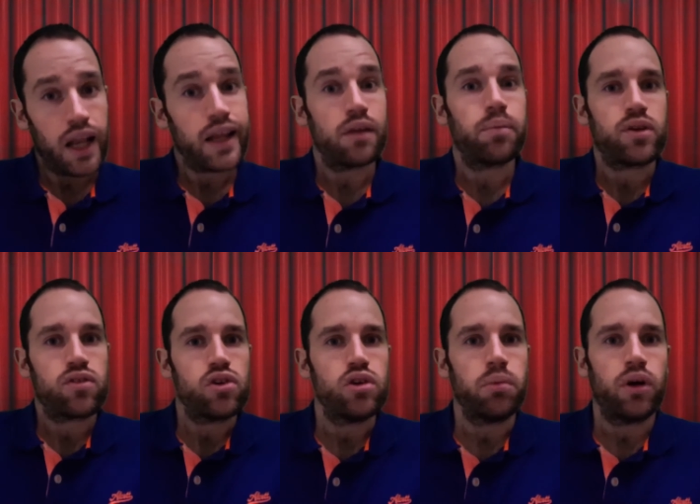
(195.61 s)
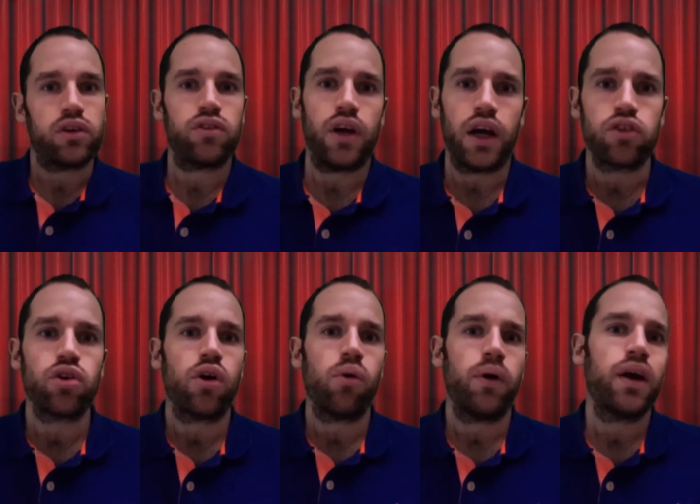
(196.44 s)
little bit too much and
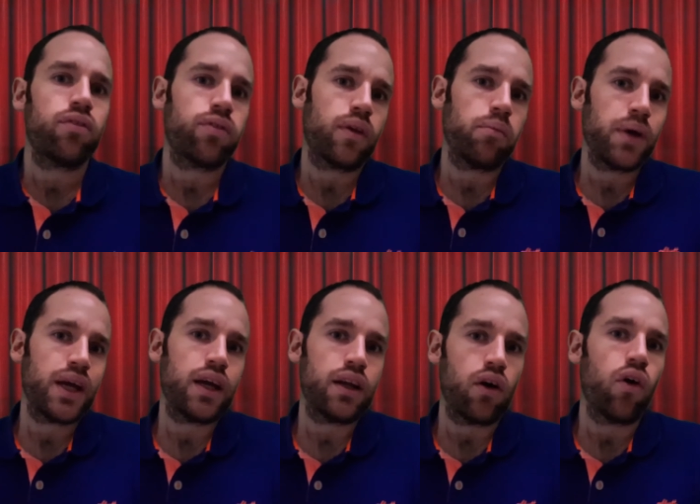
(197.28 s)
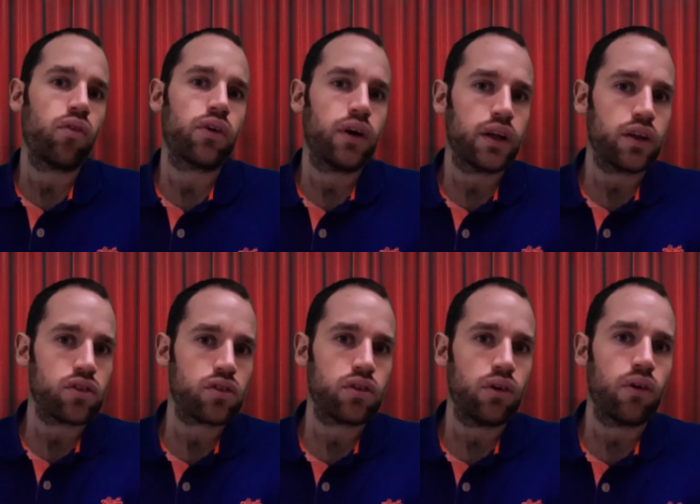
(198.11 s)
took away from the main overriding
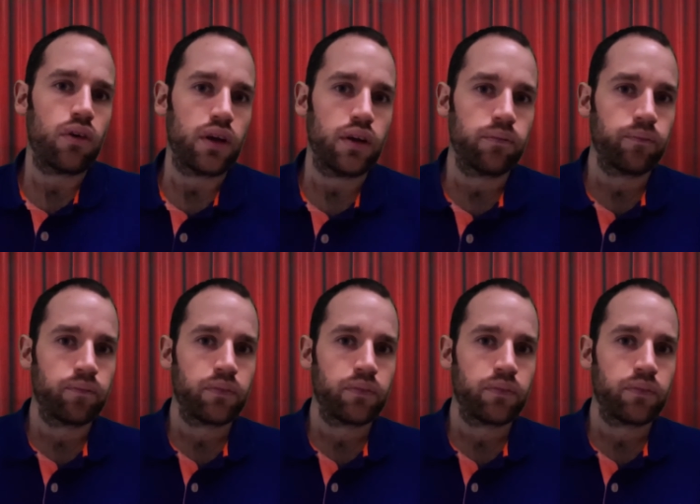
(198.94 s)
story.